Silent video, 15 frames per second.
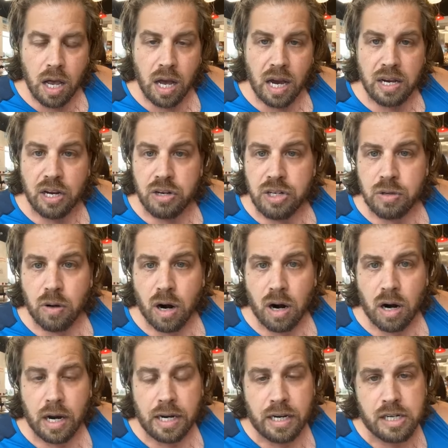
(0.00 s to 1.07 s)
I know you
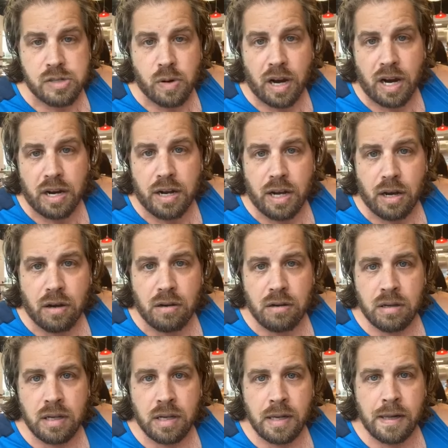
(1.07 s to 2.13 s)
are, and here's why I know.
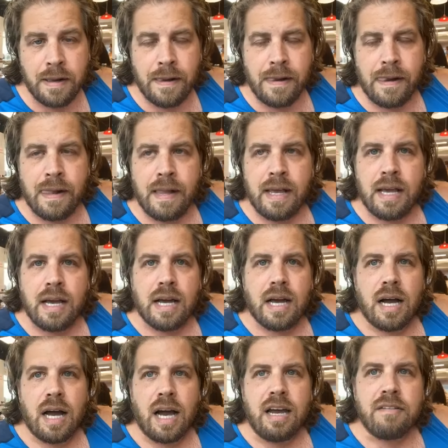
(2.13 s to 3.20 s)

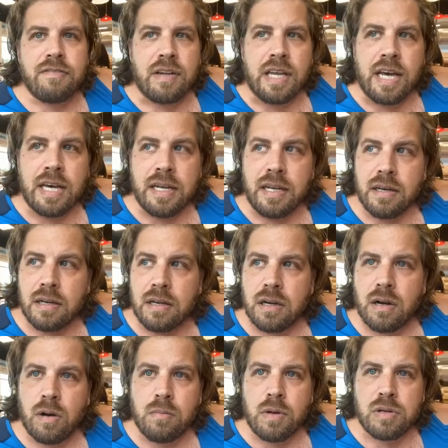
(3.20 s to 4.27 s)
I have led
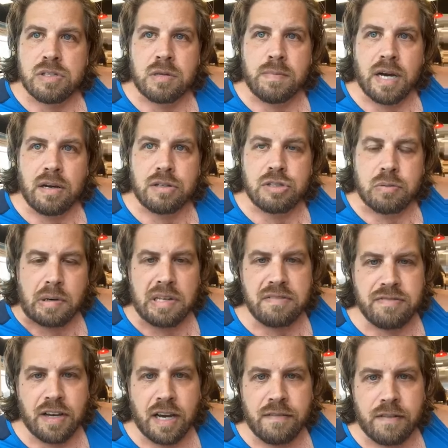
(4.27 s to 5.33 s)
almost about
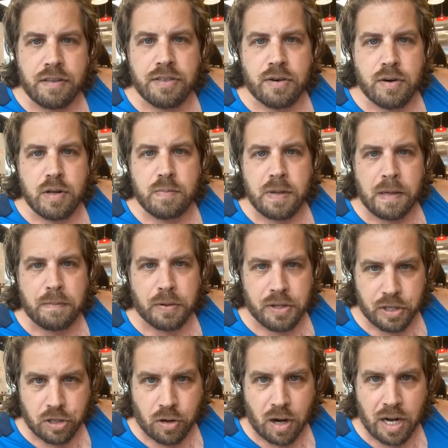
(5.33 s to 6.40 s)
25 to 30 people
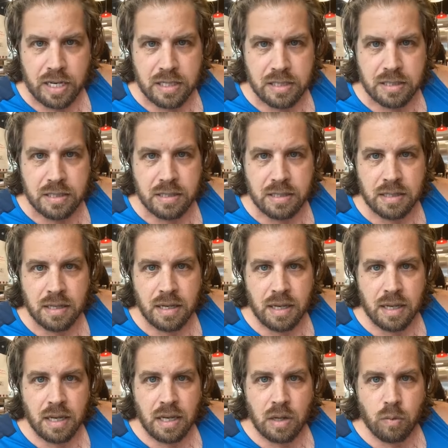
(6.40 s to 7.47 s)
to Christ
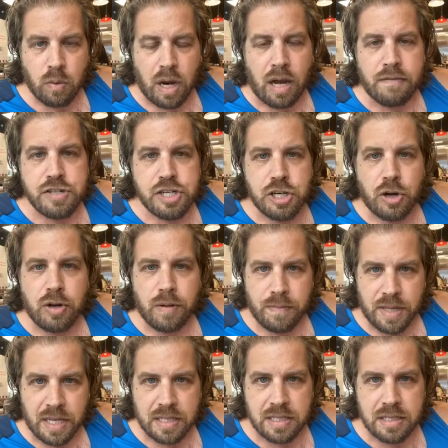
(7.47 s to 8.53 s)
when I've showed them
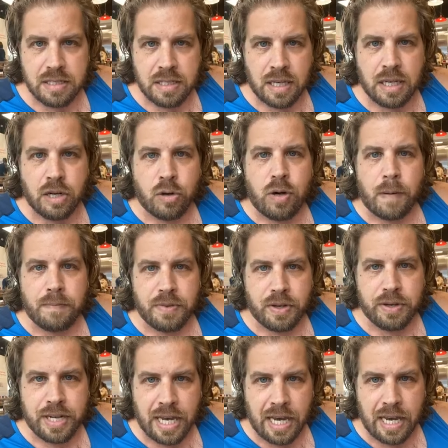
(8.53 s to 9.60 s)
this to interrupt
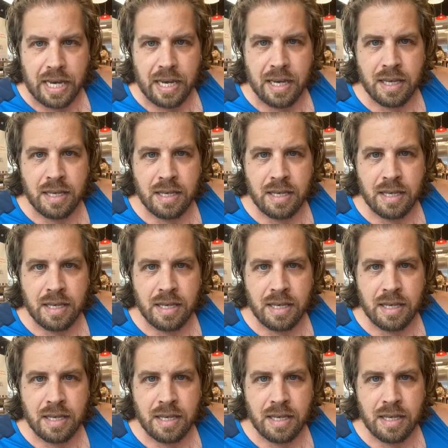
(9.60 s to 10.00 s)
their day.